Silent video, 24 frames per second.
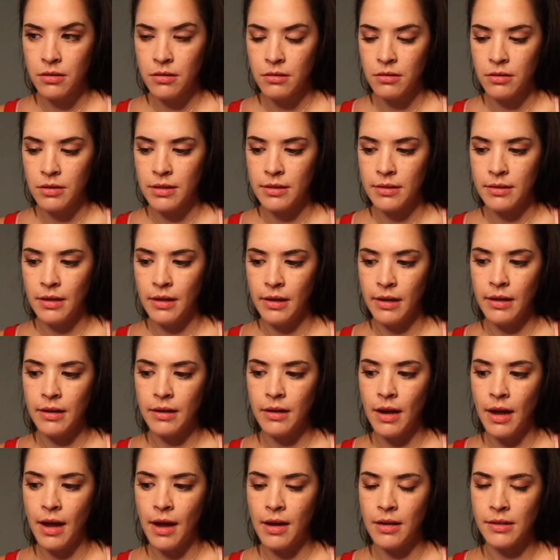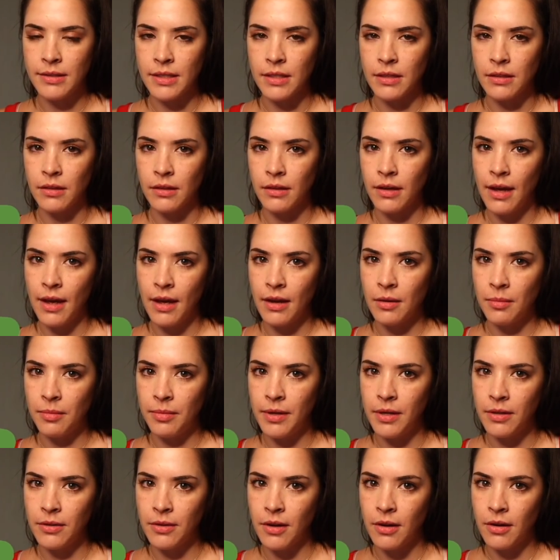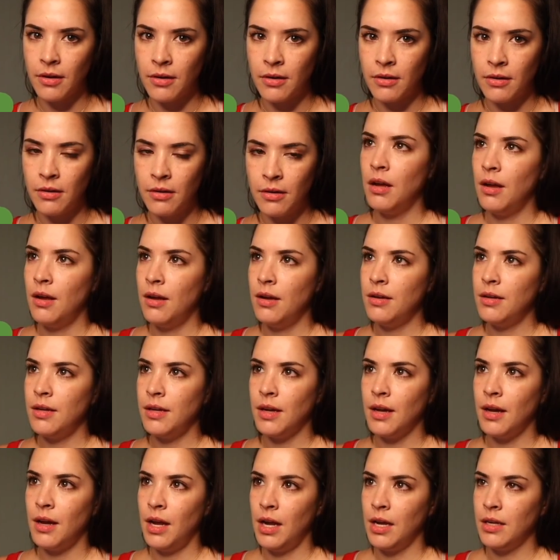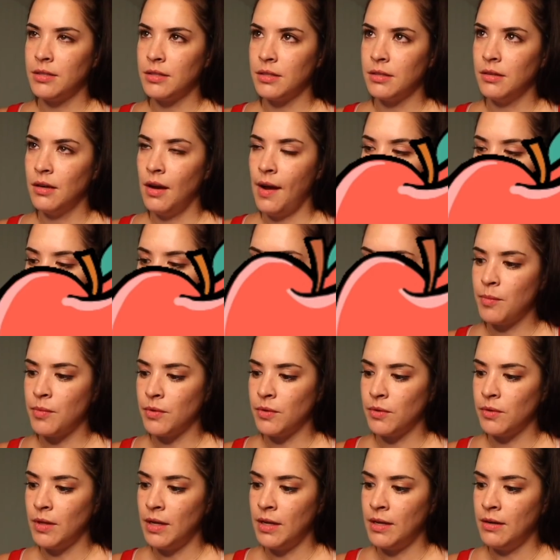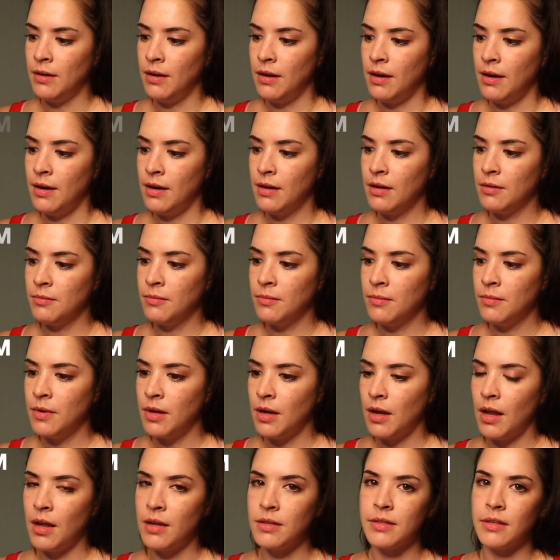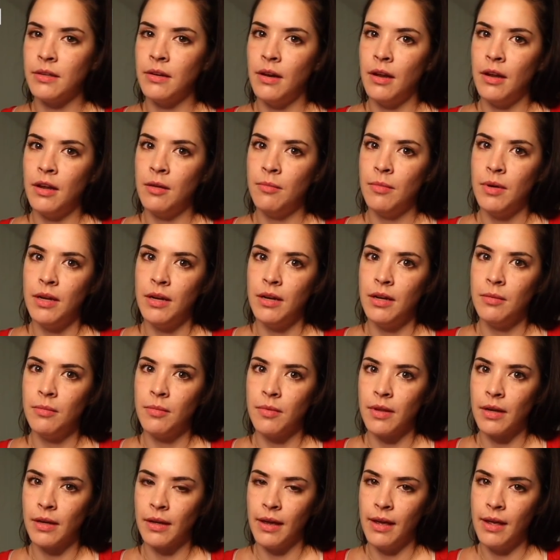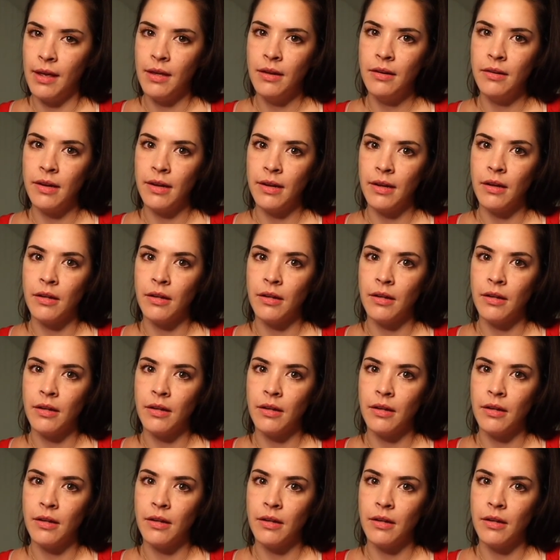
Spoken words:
C as in caterpillar, A as in apple, and M as in M&M, the candy,